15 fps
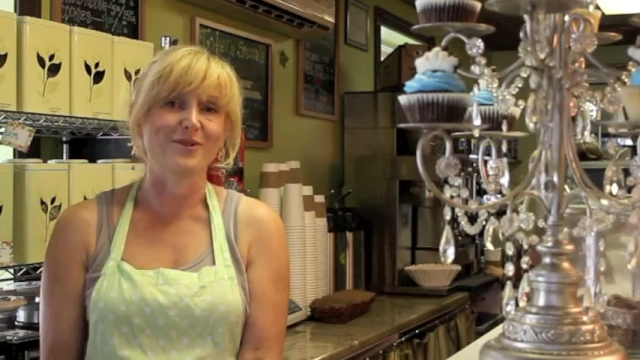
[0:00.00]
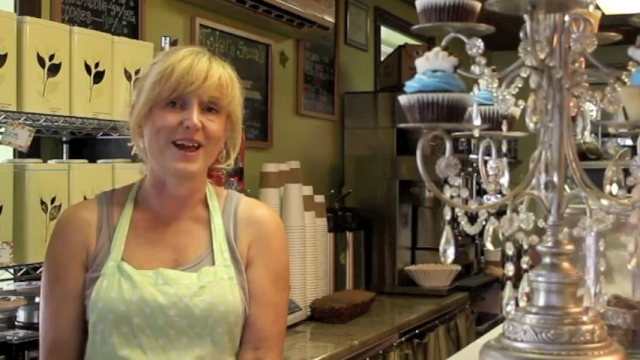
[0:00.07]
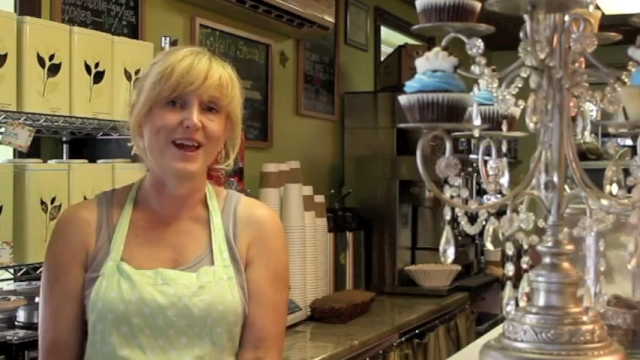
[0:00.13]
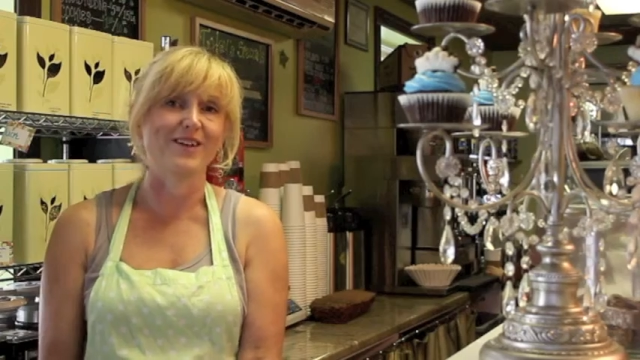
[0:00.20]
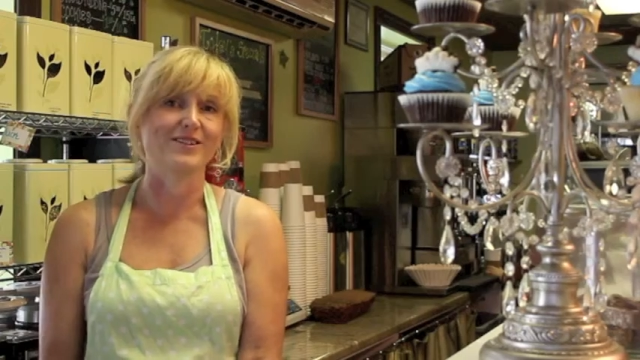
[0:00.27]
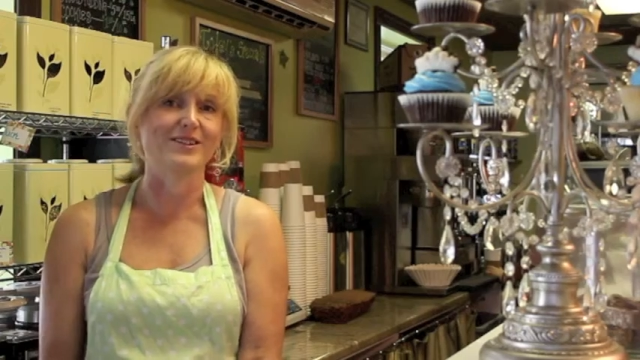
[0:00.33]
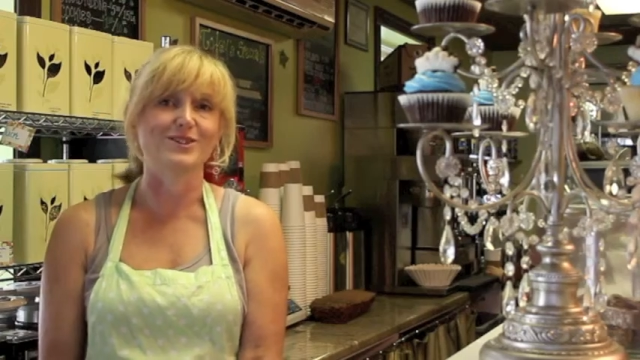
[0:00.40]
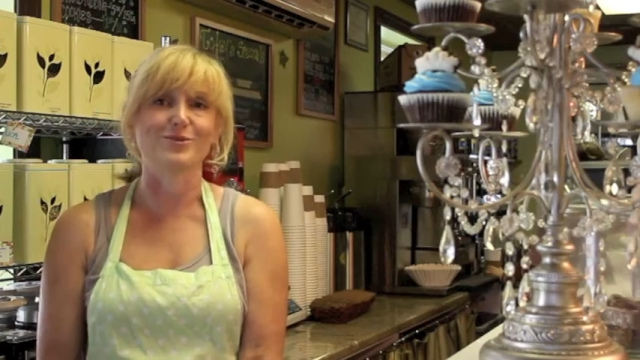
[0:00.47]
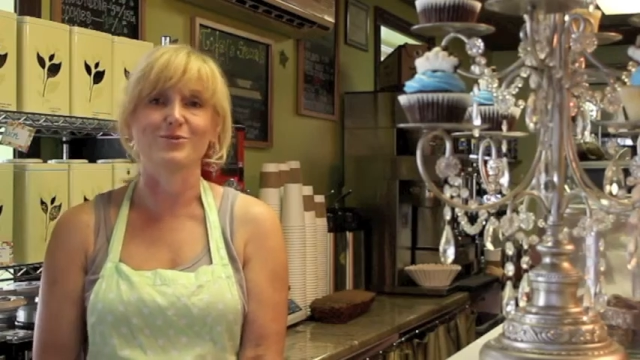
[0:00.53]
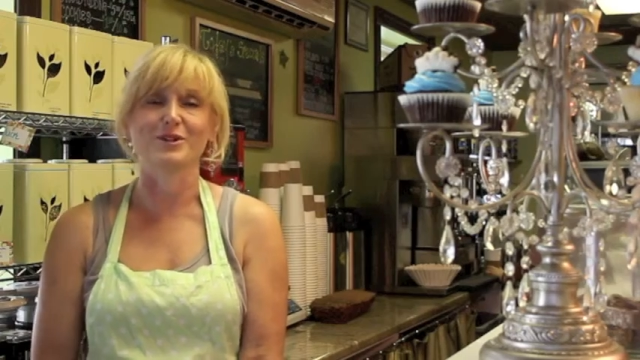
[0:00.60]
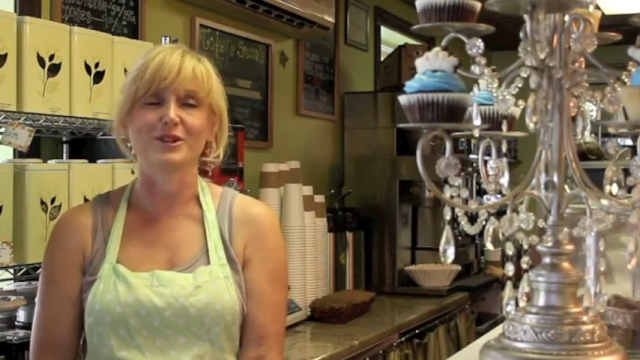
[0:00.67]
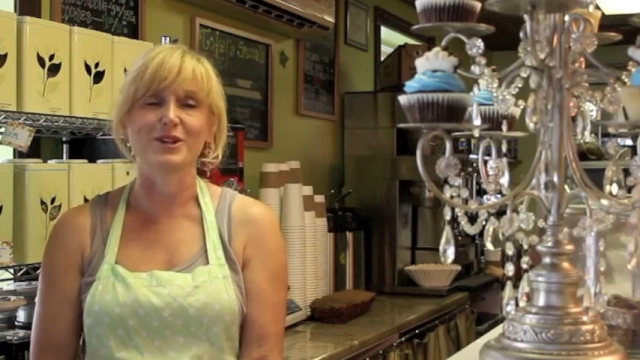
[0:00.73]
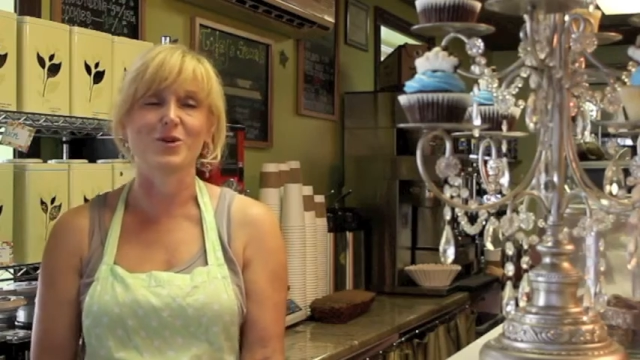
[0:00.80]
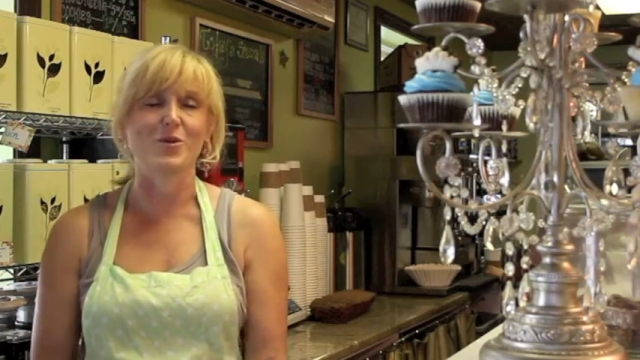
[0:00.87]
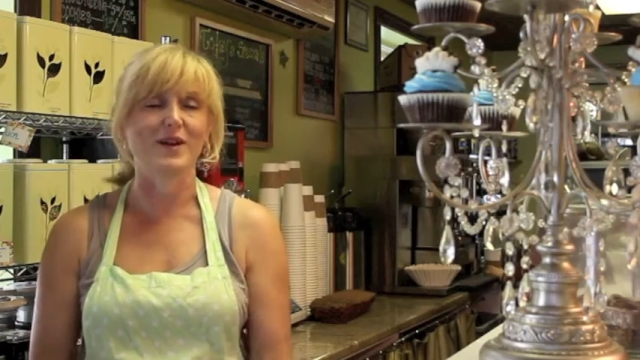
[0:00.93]
around. It's a
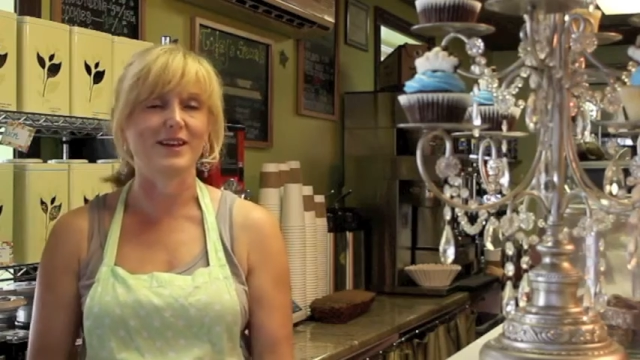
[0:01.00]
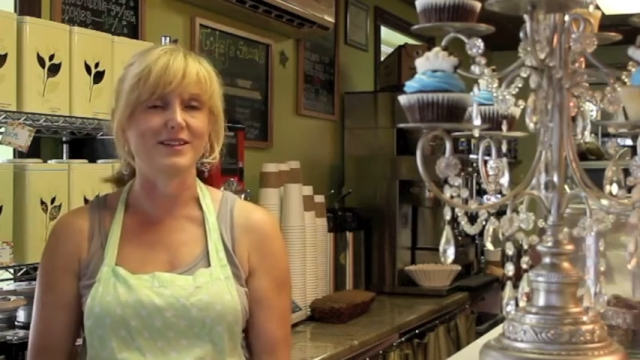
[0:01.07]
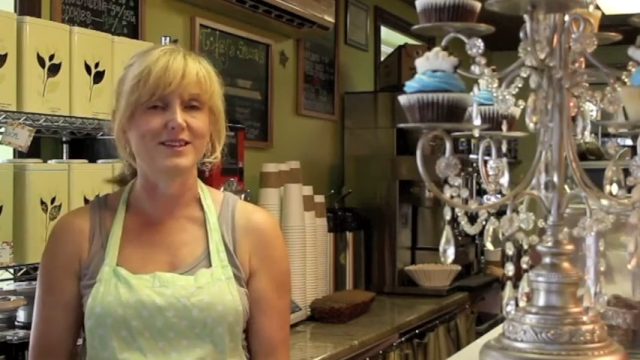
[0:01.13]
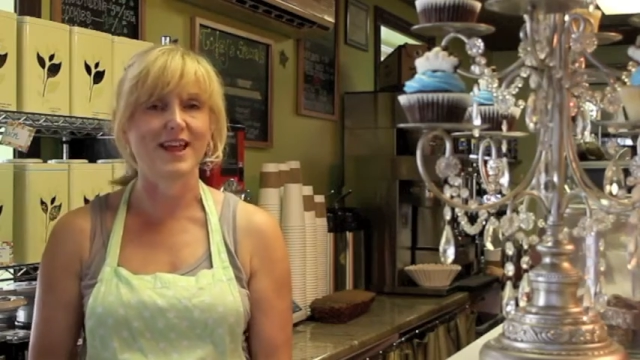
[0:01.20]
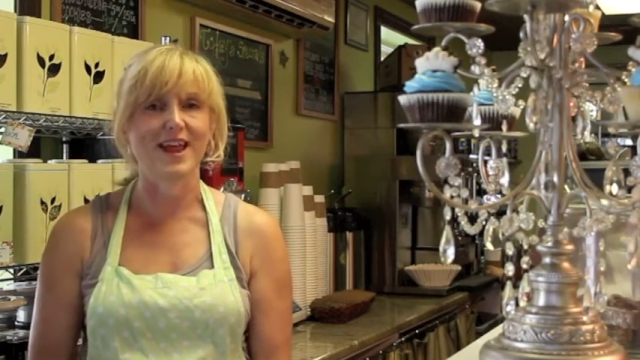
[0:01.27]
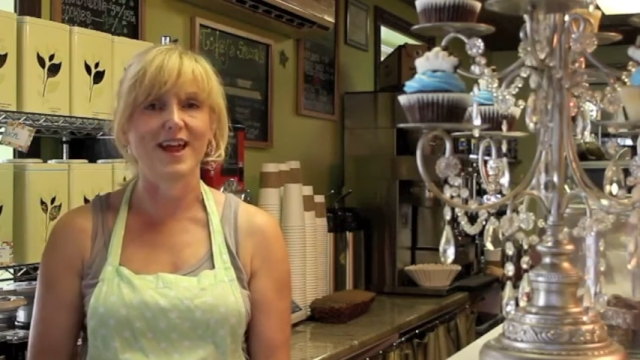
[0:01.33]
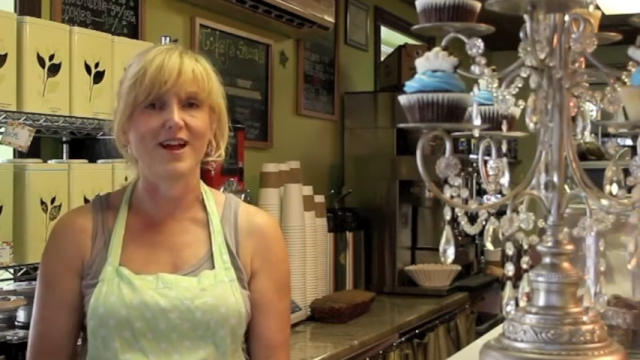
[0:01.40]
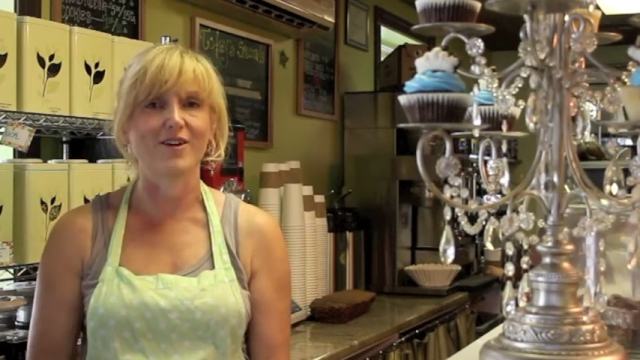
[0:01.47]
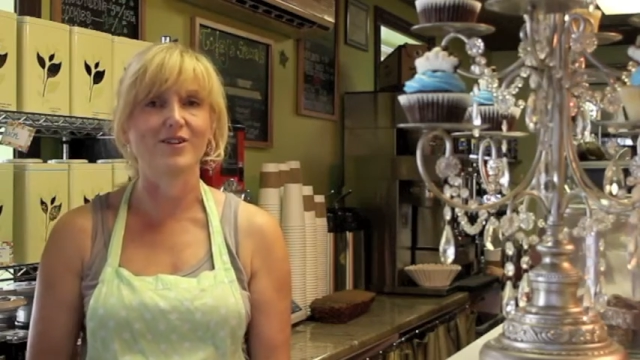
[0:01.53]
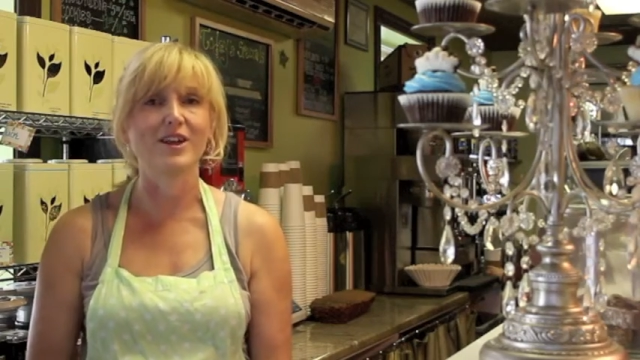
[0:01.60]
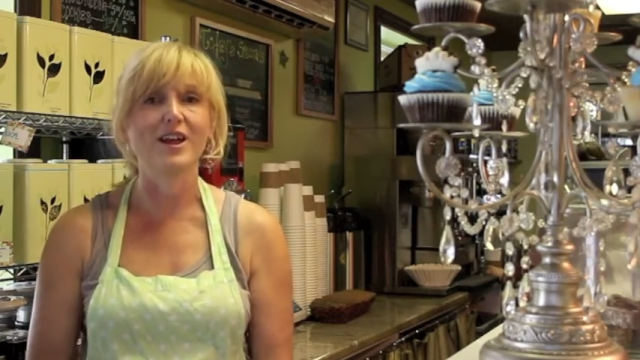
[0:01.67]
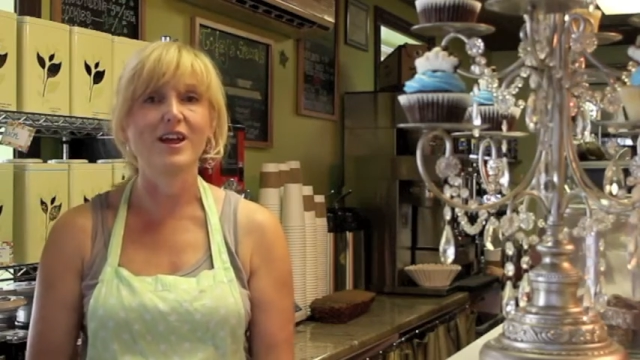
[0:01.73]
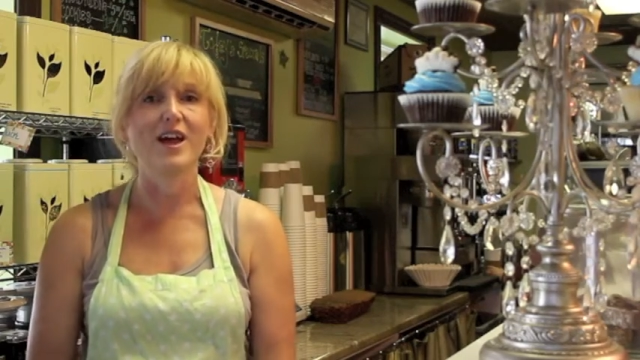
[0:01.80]
really quaint town.